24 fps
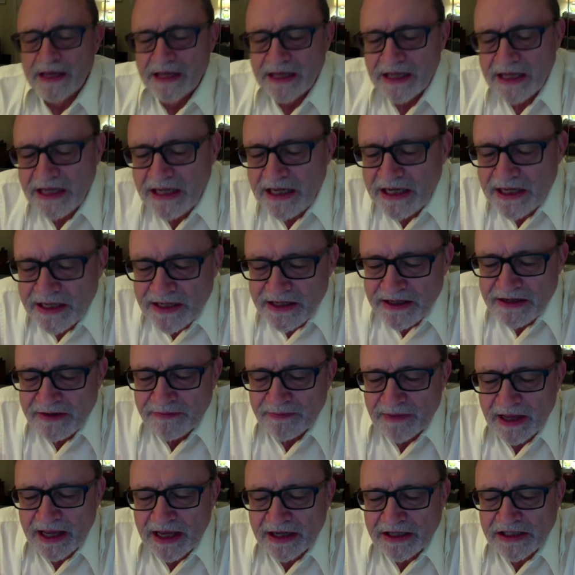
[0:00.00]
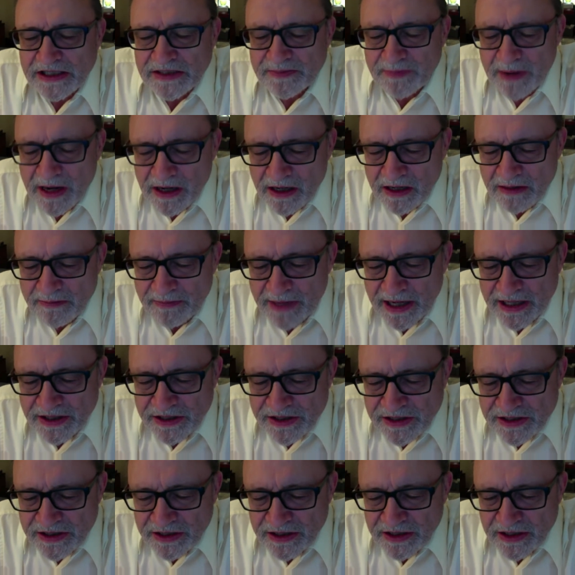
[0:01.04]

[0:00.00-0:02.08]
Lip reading: in experiments,